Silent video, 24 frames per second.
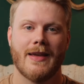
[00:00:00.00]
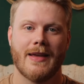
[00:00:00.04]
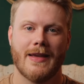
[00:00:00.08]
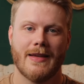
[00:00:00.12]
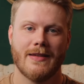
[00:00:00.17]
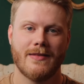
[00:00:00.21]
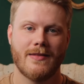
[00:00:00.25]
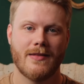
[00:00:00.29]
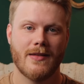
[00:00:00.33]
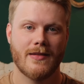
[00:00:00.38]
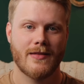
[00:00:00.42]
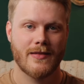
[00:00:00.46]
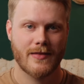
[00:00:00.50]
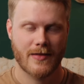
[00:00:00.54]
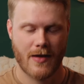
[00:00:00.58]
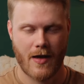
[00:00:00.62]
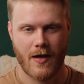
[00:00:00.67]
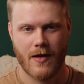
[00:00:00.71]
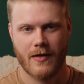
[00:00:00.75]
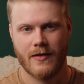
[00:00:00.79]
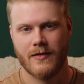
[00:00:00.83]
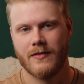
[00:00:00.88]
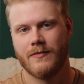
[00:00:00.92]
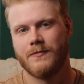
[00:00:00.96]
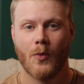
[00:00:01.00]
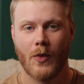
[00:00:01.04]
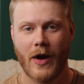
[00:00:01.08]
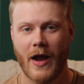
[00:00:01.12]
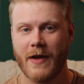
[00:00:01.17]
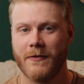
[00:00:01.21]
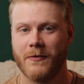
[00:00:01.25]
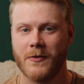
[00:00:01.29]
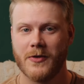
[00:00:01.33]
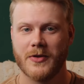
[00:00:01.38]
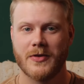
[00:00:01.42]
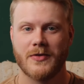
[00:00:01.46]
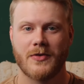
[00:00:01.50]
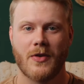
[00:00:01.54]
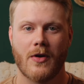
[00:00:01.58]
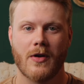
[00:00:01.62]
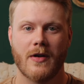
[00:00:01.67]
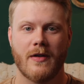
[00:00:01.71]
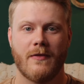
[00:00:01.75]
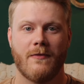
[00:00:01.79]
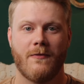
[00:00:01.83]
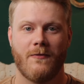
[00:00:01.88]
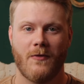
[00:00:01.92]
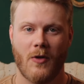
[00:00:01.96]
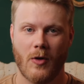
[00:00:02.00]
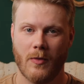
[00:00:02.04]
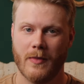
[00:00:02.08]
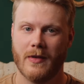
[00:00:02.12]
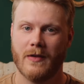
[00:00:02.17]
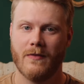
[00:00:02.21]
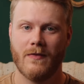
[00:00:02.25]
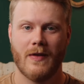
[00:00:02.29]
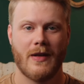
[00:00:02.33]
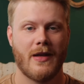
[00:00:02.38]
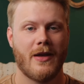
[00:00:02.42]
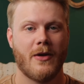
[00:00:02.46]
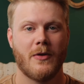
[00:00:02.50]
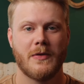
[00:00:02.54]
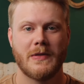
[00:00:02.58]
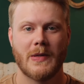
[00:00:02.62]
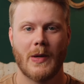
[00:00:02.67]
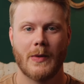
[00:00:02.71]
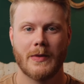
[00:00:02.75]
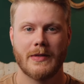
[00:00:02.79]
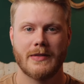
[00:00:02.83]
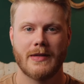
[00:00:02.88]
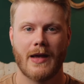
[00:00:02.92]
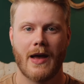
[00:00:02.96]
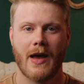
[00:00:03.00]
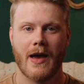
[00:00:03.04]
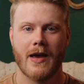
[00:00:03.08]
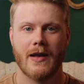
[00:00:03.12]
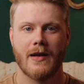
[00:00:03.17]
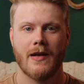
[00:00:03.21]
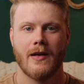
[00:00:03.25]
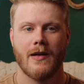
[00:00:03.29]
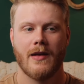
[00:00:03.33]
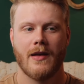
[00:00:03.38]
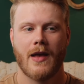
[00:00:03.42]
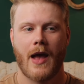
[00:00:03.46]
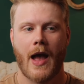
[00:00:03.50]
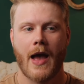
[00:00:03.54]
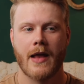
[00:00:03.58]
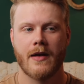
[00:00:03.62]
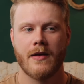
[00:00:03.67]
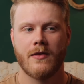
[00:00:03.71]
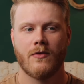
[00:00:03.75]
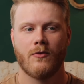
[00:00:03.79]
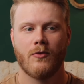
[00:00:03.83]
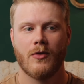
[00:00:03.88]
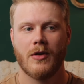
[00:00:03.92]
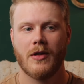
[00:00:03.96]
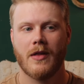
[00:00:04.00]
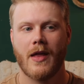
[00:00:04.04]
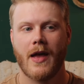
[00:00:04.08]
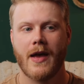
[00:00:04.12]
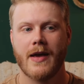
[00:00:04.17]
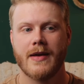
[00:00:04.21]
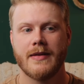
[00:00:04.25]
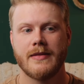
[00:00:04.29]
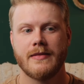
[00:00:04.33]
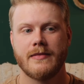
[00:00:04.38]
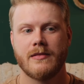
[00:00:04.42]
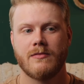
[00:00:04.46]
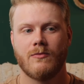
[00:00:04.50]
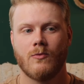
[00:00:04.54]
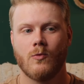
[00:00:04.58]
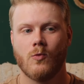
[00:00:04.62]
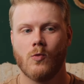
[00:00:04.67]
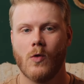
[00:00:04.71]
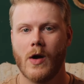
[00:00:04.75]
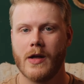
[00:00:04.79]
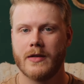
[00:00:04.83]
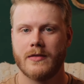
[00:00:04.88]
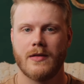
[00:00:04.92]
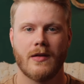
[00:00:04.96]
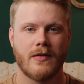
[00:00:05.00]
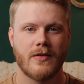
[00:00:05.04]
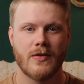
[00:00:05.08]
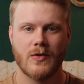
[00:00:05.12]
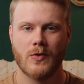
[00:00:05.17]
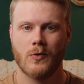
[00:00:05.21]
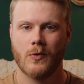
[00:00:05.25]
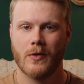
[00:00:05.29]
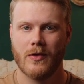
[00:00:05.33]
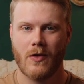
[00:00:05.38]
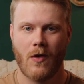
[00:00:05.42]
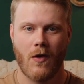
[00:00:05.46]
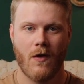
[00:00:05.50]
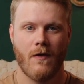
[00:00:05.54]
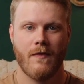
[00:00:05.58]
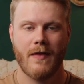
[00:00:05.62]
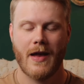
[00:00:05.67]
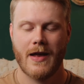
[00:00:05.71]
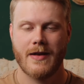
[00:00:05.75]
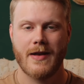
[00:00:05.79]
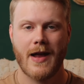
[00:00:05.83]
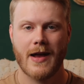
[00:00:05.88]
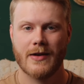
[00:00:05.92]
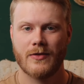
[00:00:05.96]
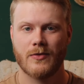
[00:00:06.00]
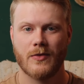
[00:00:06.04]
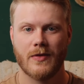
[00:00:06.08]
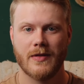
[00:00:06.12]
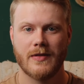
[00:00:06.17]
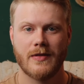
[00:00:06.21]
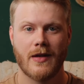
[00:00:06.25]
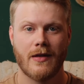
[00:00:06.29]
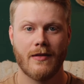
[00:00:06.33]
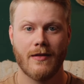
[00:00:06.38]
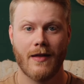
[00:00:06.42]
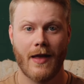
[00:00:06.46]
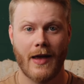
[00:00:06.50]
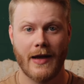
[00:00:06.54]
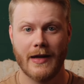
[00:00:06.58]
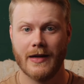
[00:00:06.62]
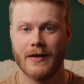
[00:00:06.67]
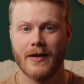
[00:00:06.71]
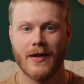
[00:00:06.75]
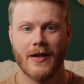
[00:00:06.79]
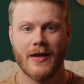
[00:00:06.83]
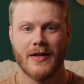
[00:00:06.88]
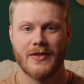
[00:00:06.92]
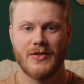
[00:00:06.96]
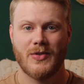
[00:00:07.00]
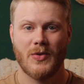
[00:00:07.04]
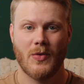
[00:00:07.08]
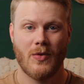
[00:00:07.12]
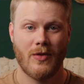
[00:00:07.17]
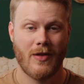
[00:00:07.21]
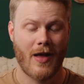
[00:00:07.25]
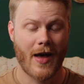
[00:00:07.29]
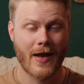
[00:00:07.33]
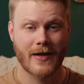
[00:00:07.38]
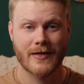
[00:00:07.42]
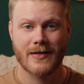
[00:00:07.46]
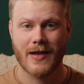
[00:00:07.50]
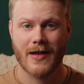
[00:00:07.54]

is the sun. When I first started filming videos outside, I didn't realize what to do with all of that natural sunlight. So a lot of